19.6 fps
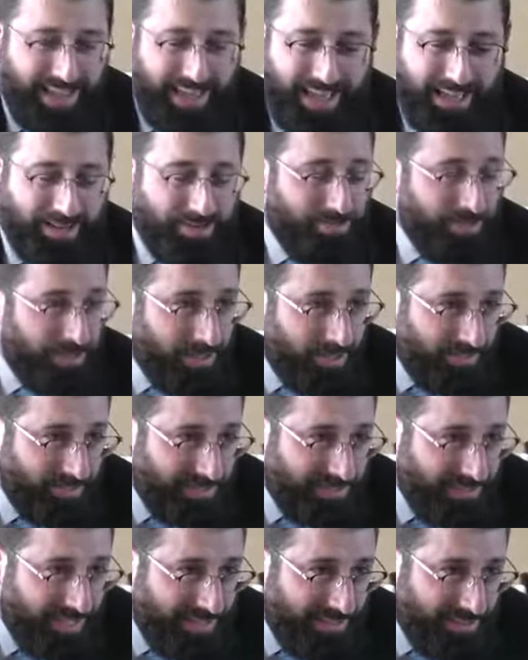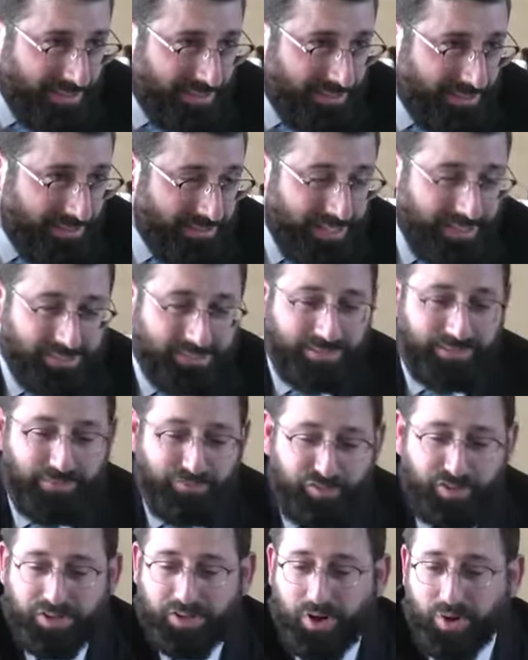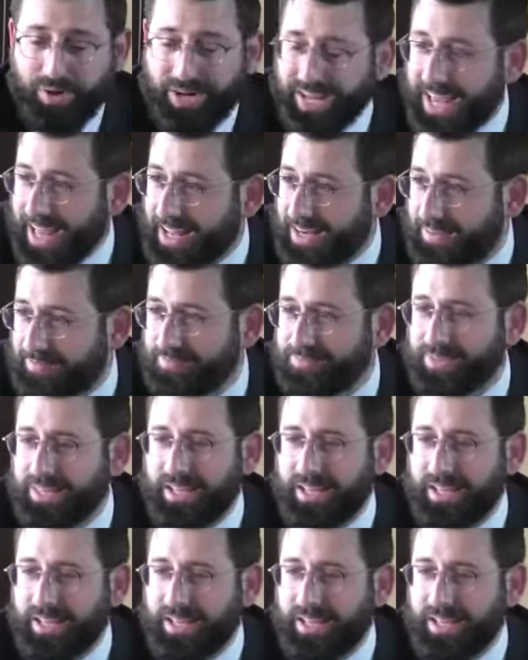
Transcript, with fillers: and in the middle of a sentence he says, footnote again.